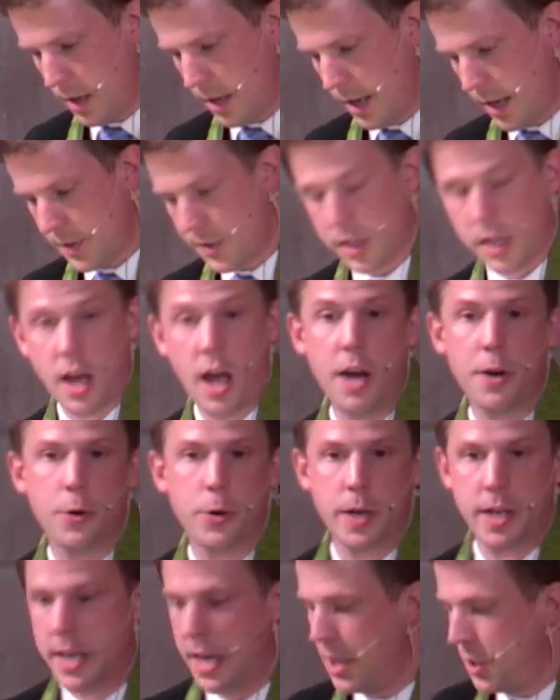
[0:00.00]
As a
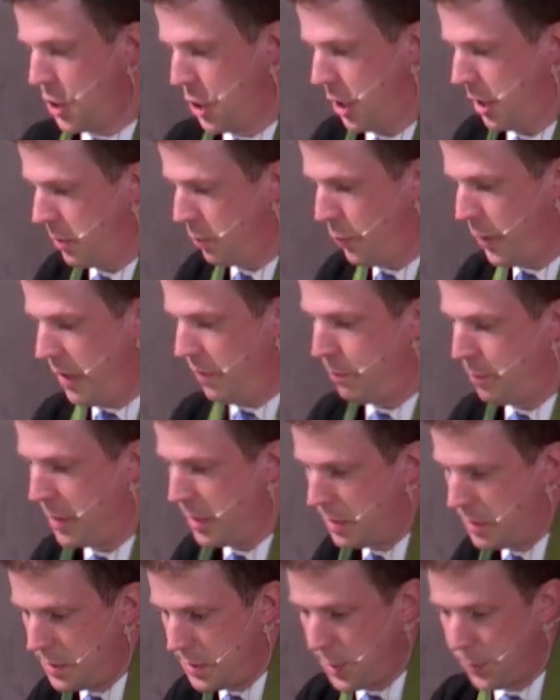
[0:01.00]
congregation, we've
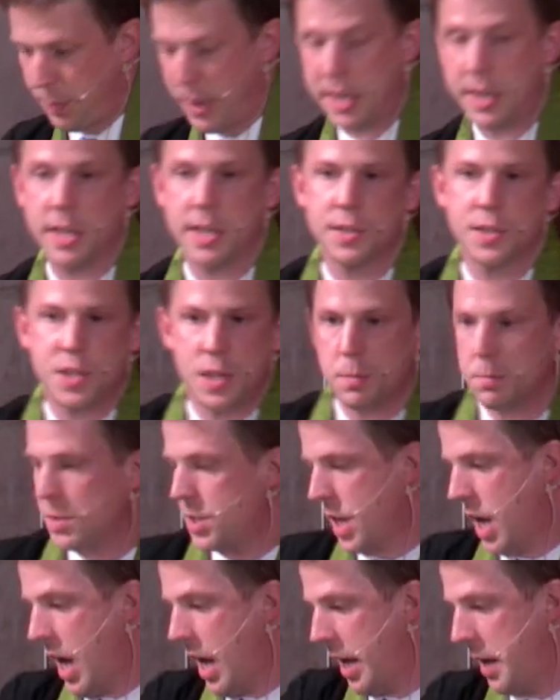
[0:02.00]
been spending some
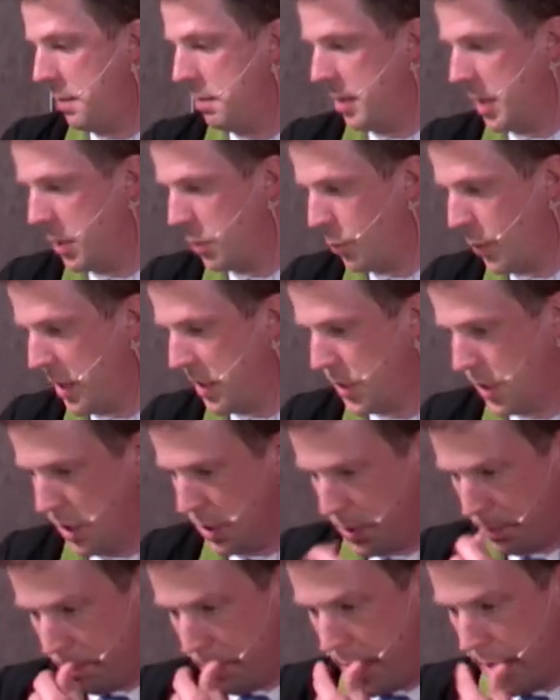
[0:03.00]
time in
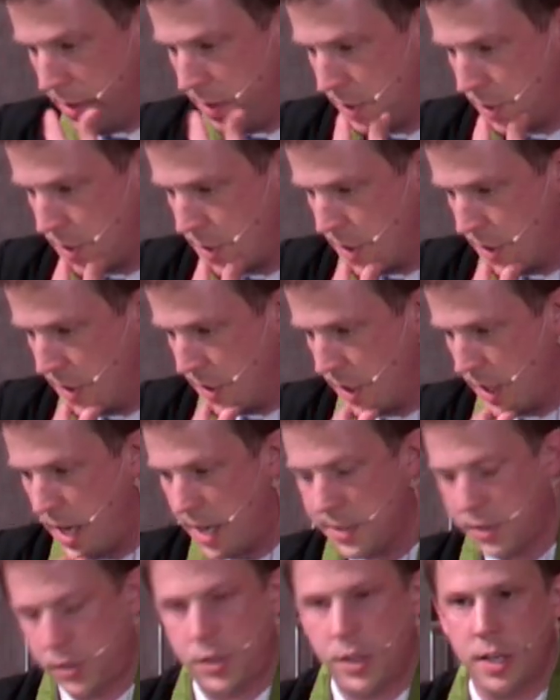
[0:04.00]
recent months
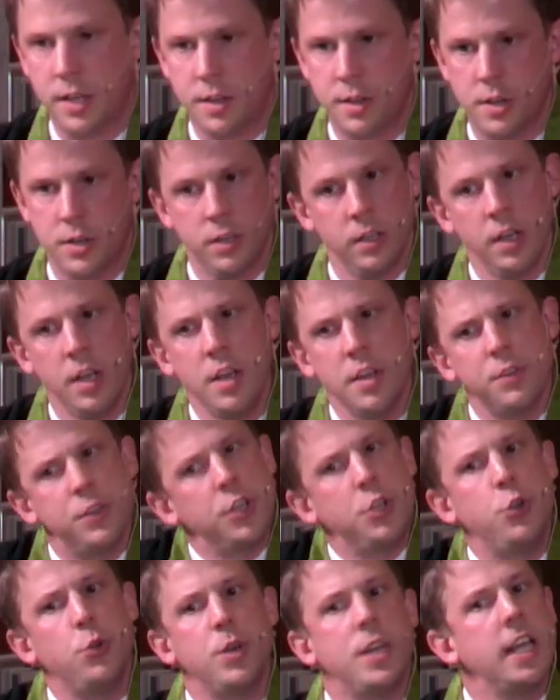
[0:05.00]
discussing the, the
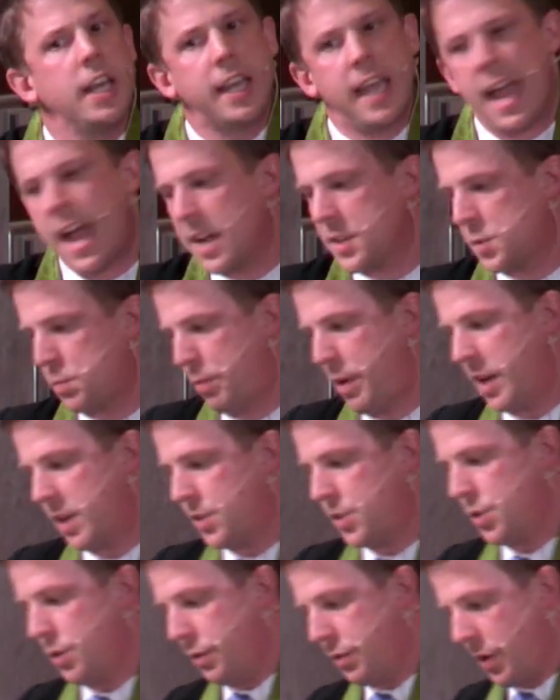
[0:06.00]
unique
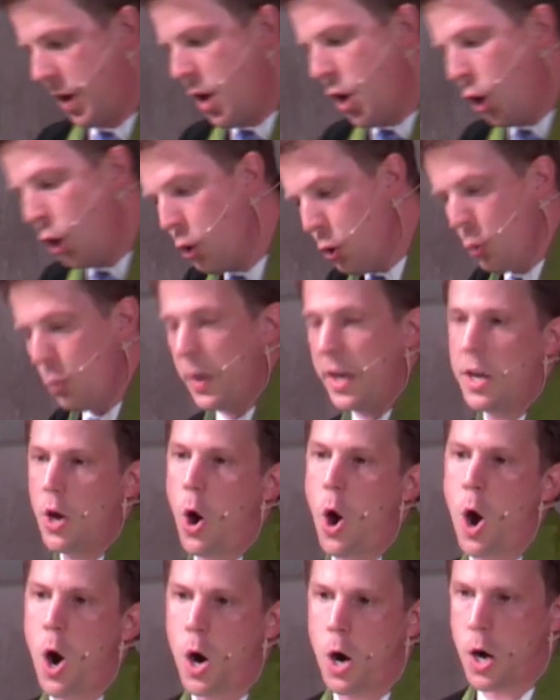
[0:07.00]
aspects of who we
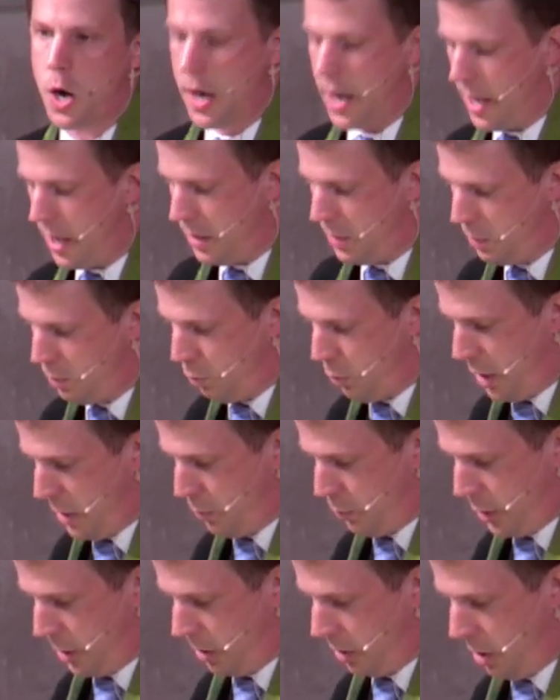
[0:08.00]
are and what
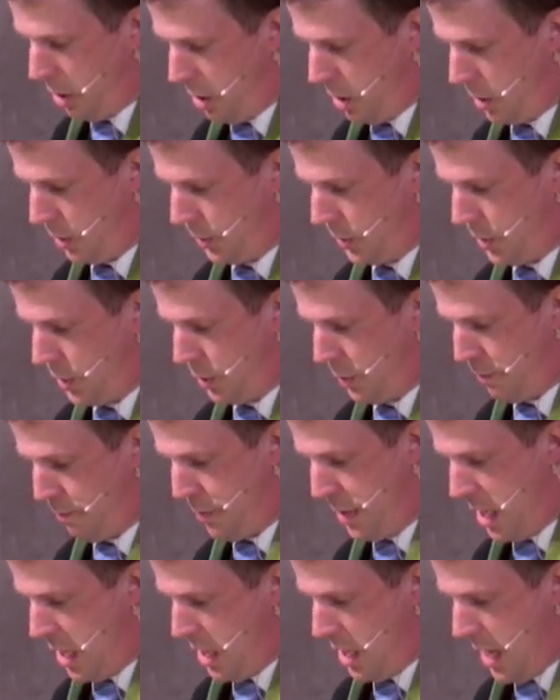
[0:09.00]
we're called to
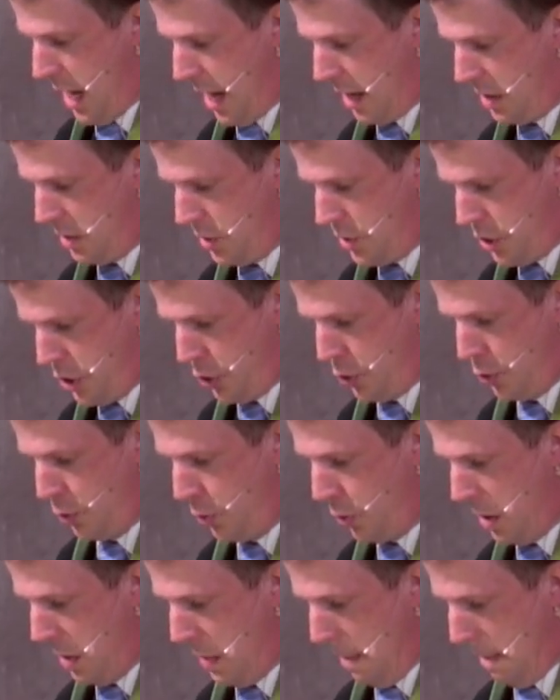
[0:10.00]
be and
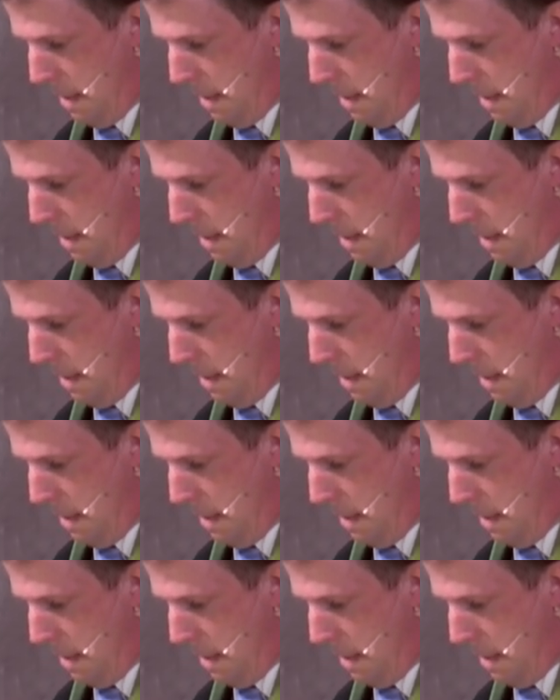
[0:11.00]
do.